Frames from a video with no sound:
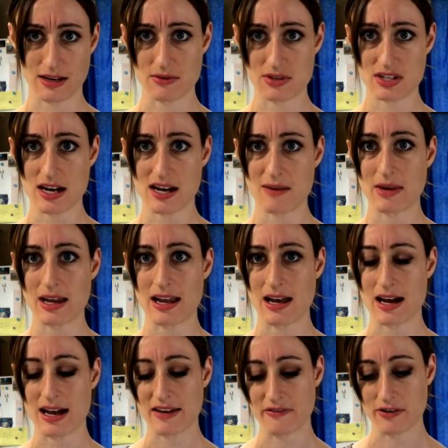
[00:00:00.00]
And it was shot on my
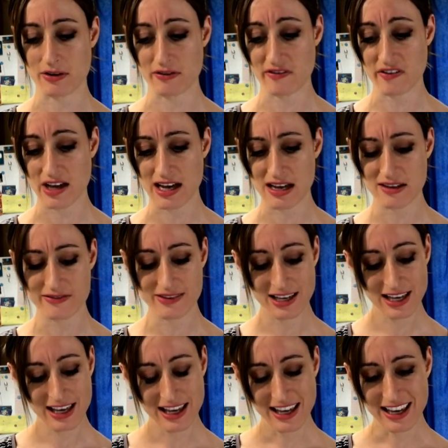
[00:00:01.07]
iPhone 5.
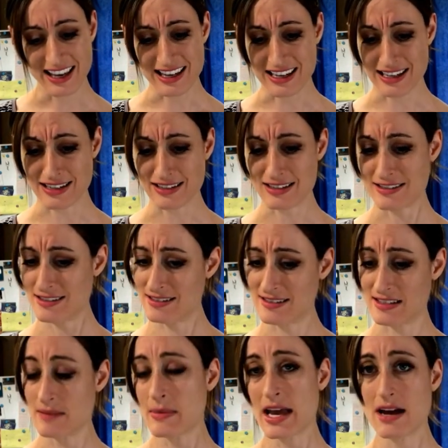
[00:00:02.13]
And
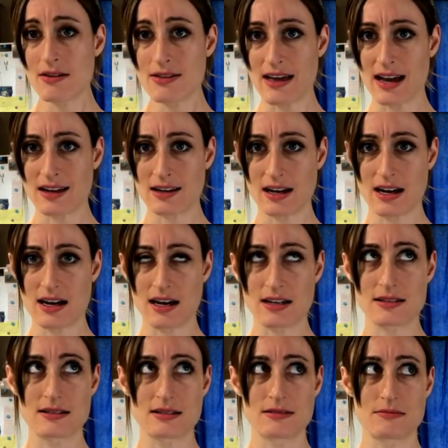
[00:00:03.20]
somehow that
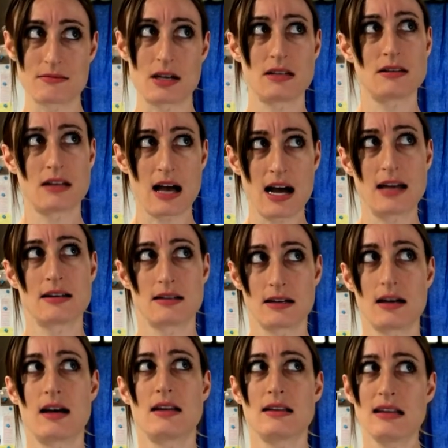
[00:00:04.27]
got a
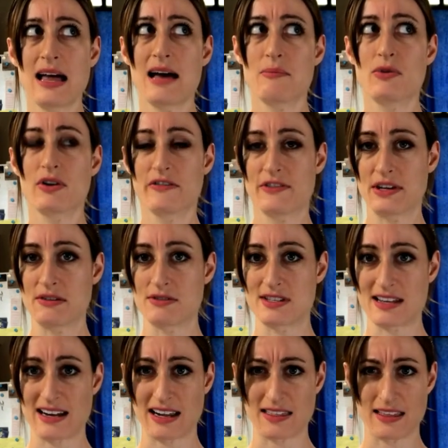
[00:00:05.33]
lot more views
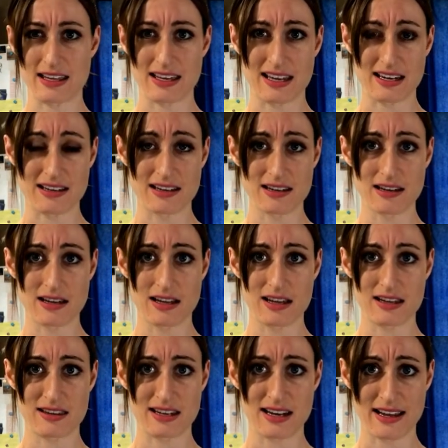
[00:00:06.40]
than I think
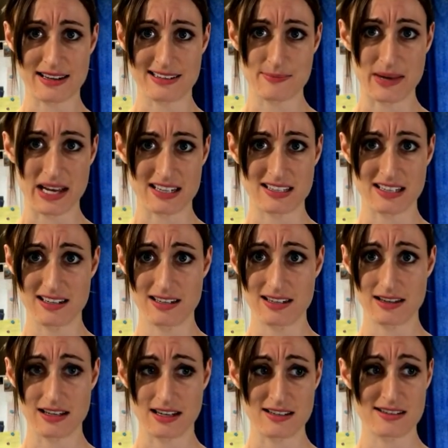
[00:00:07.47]
than I expected,
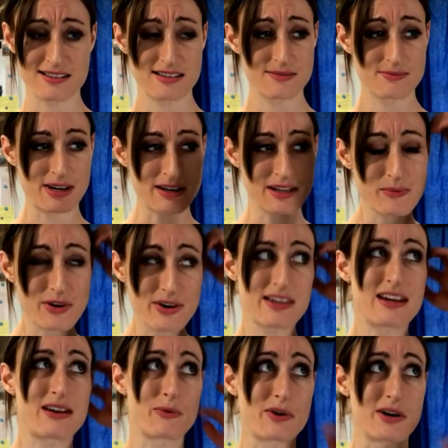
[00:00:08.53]
and probably more
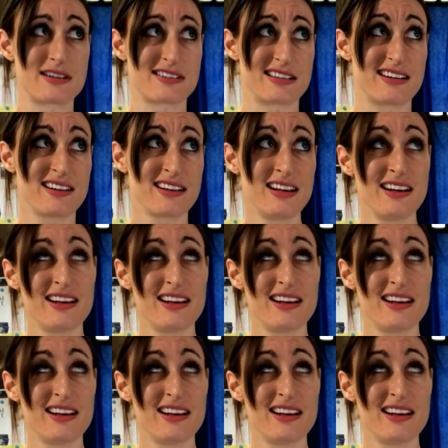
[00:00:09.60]
than it warranted.